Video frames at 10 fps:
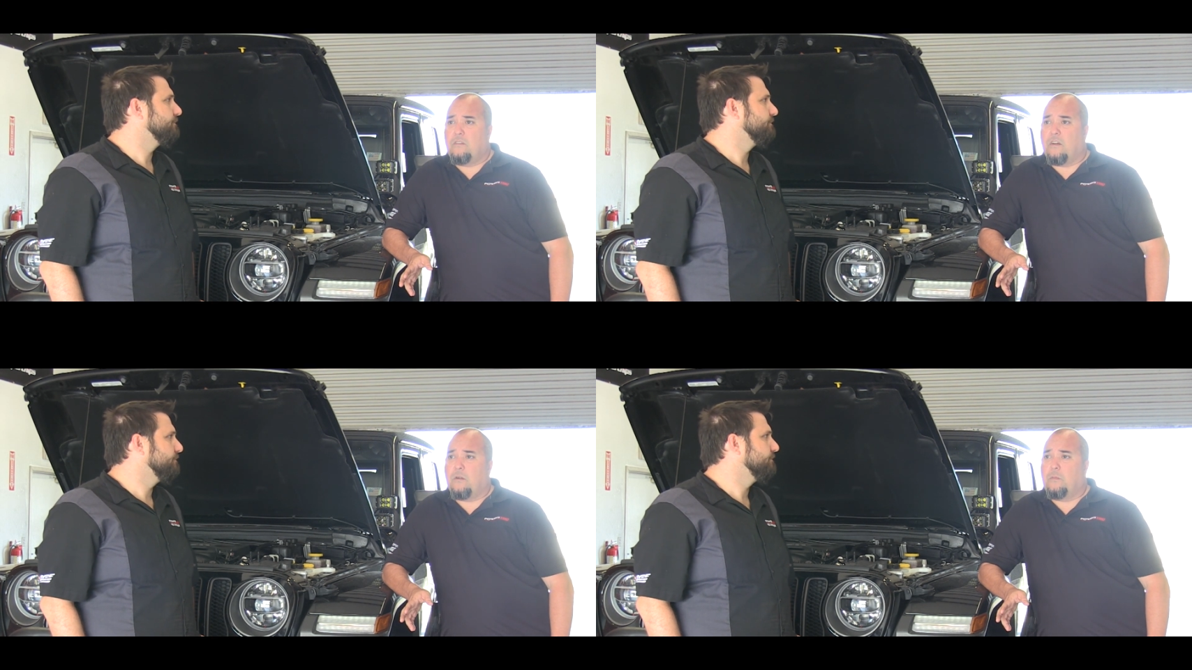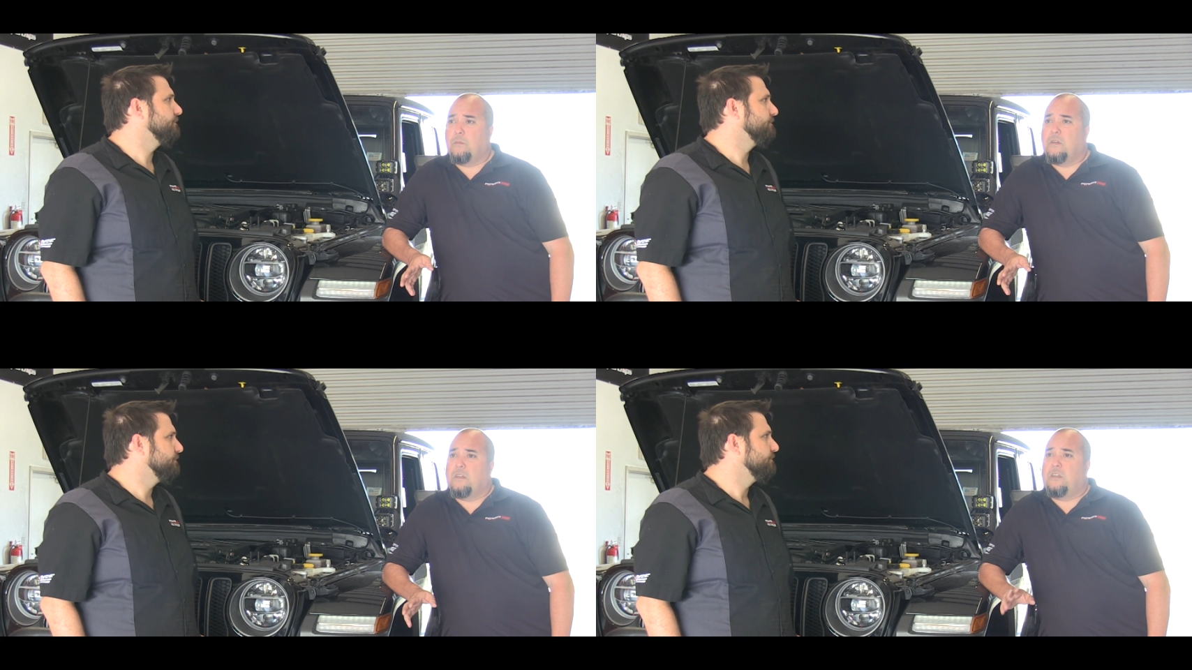Speaker 1: so
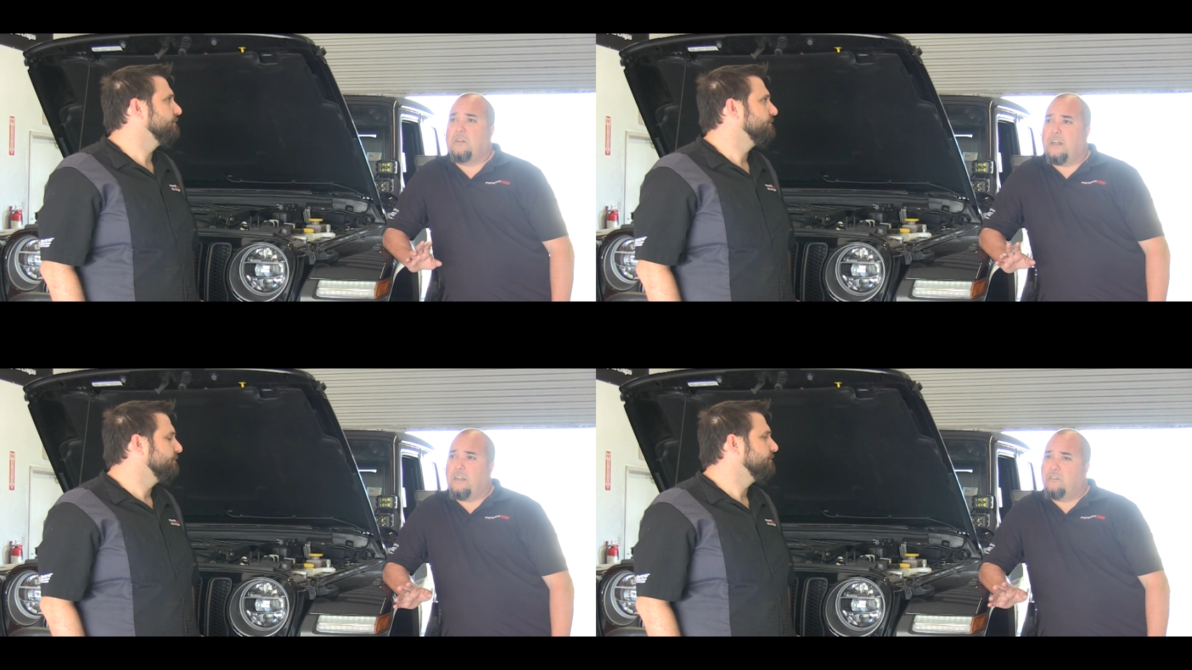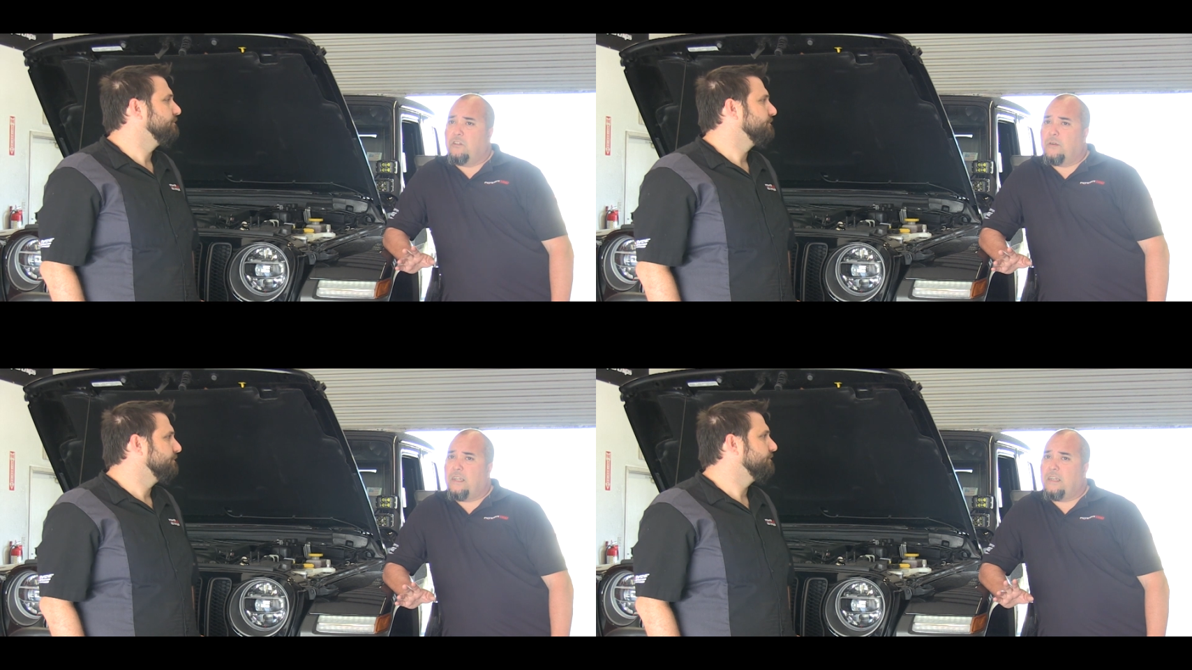you get
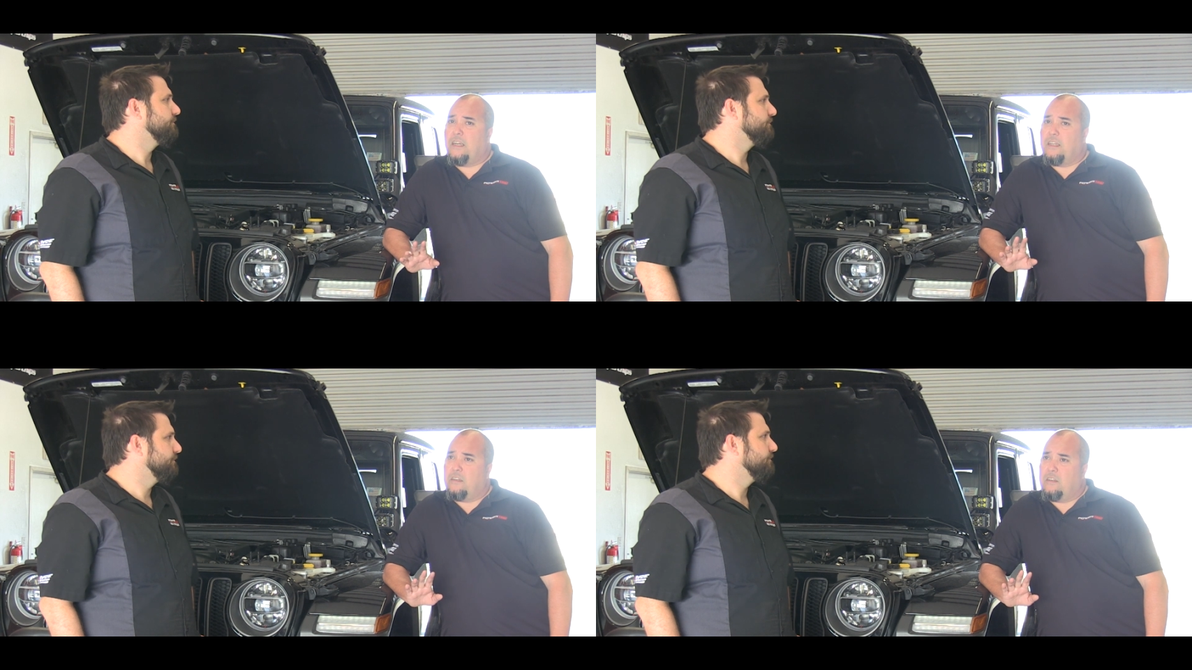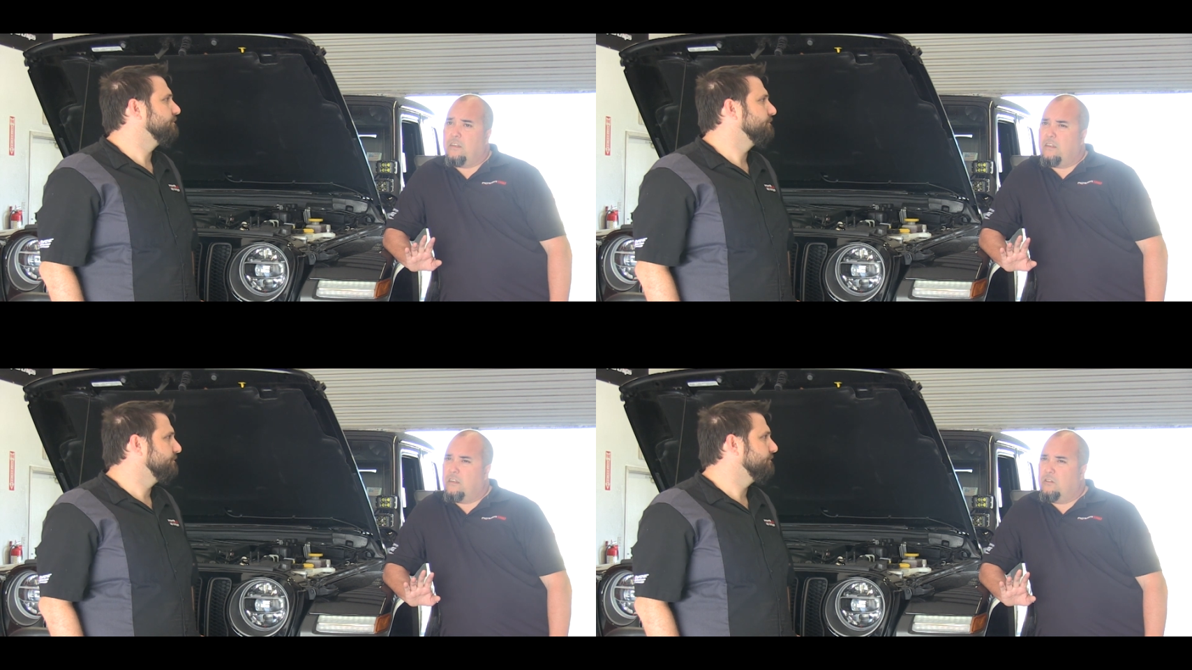into it and
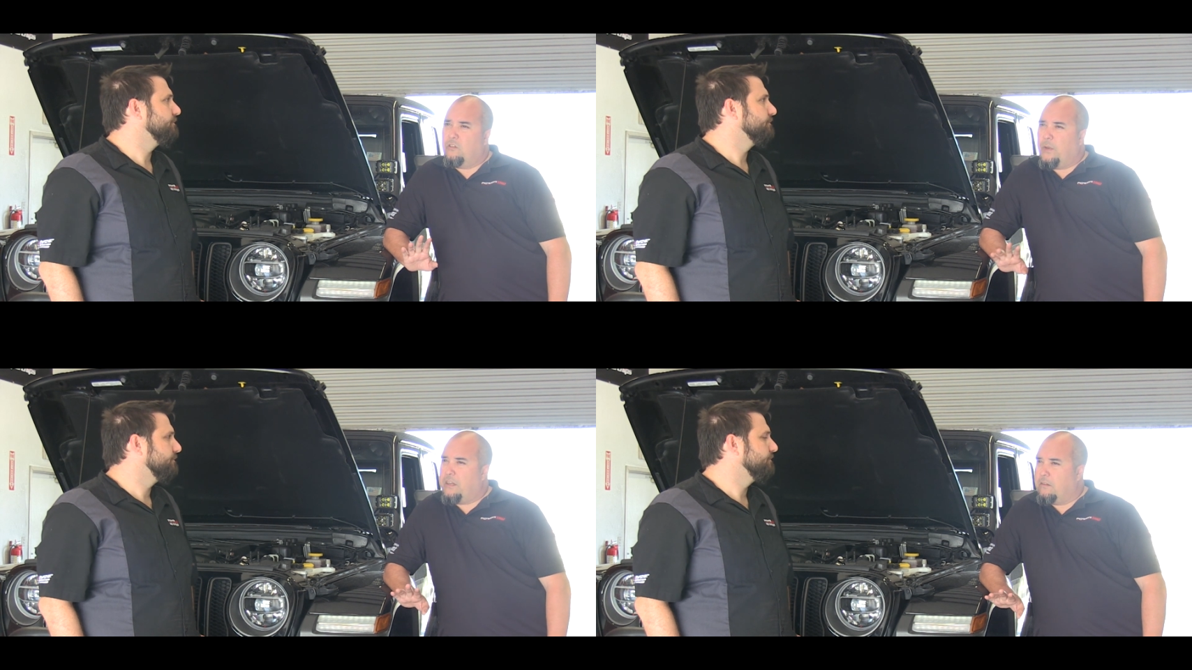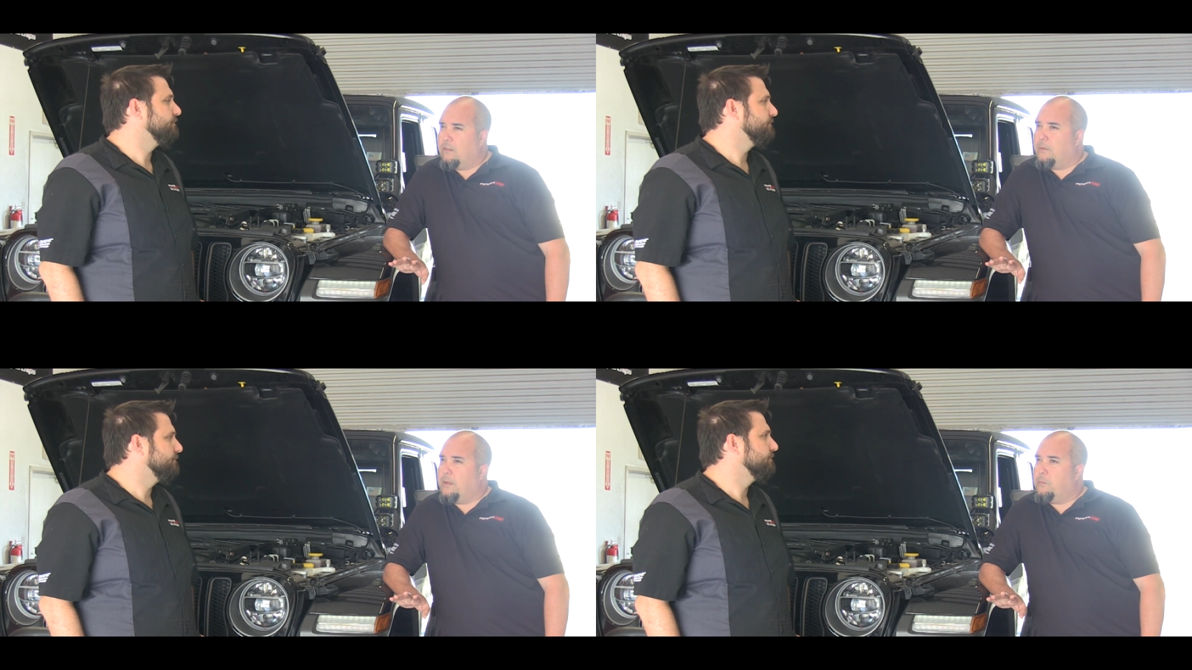you demand a
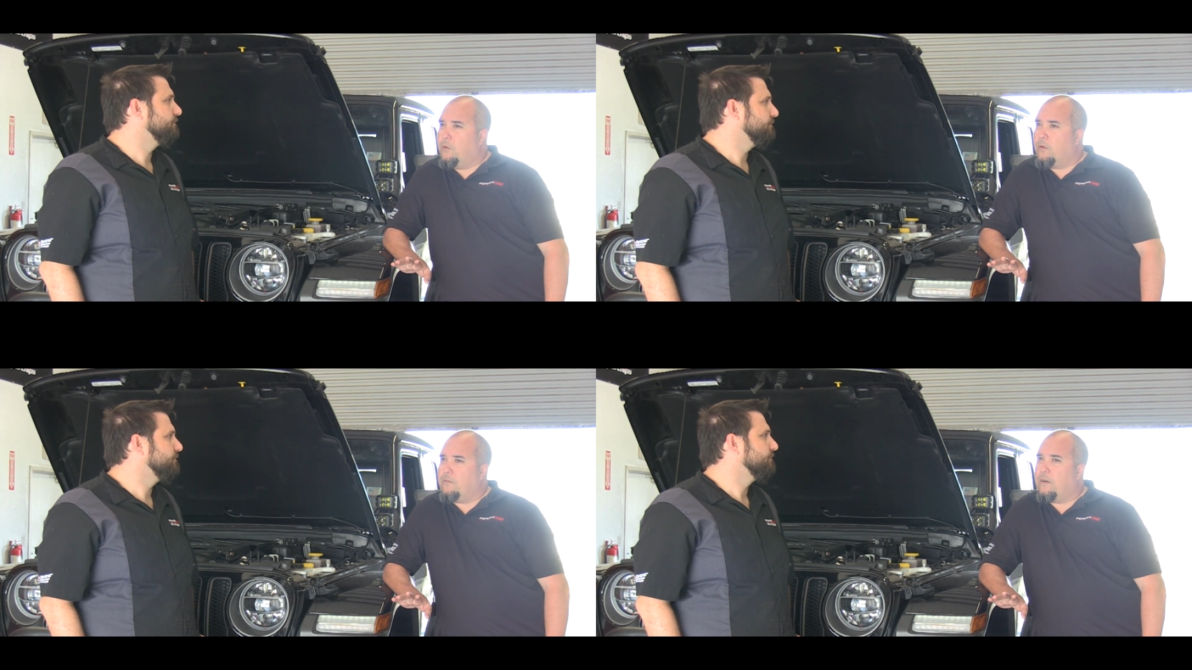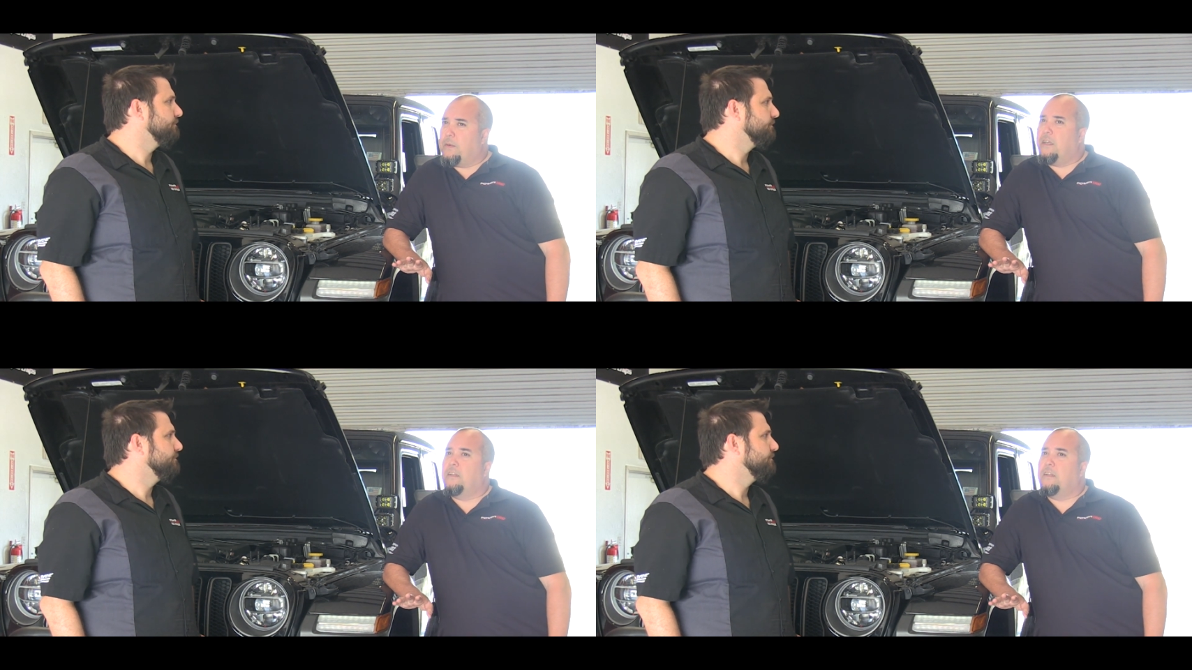little bit more from it,